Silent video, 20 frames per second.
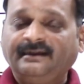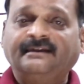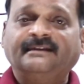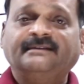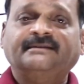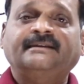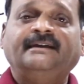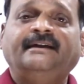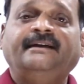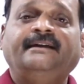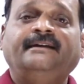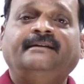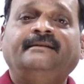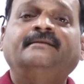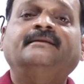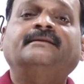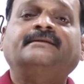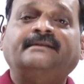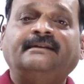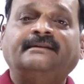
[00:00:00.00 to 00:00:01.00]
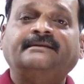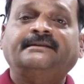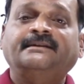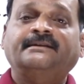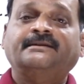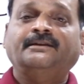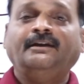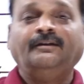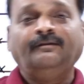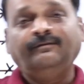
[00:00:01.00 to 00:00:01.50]
understanding the
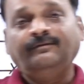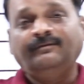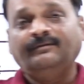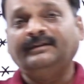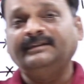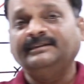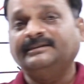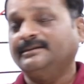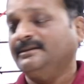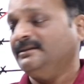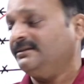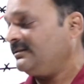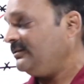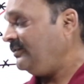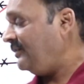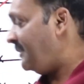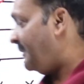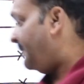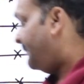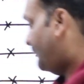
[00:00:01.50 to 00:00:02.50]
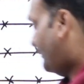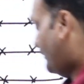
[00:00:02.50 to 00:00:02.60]
structures of crystals. Okay.